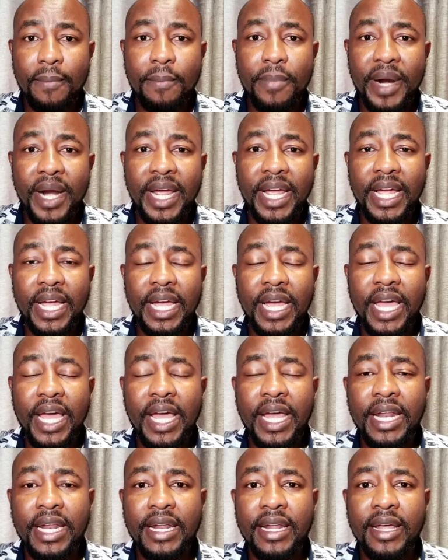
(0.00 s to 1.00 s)
bring
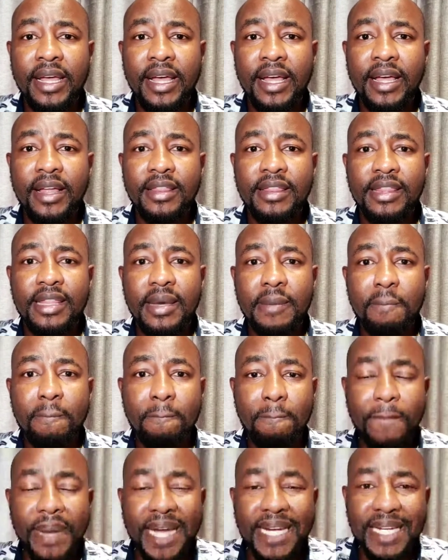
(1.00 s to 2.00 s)
in the
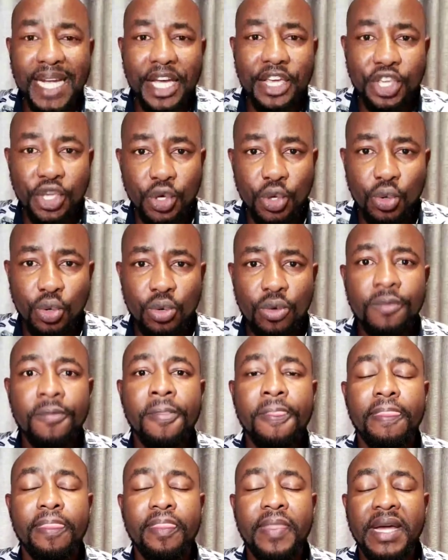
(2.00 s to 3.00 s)
better you
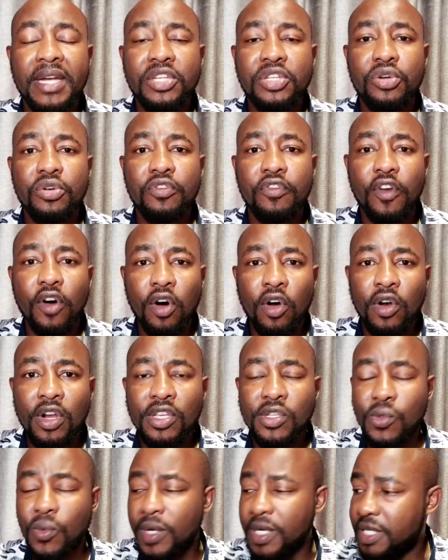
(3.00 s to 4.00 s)
that you've
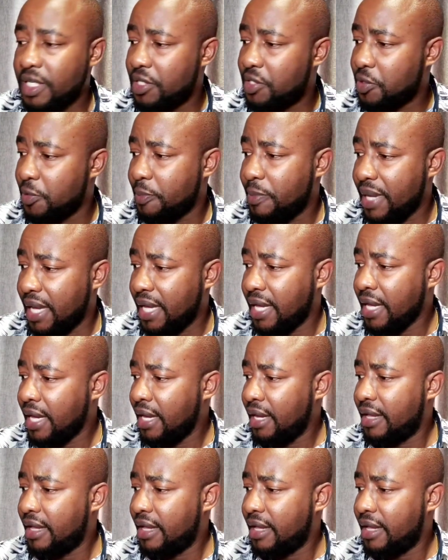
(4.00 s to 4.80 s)
always wanted to be.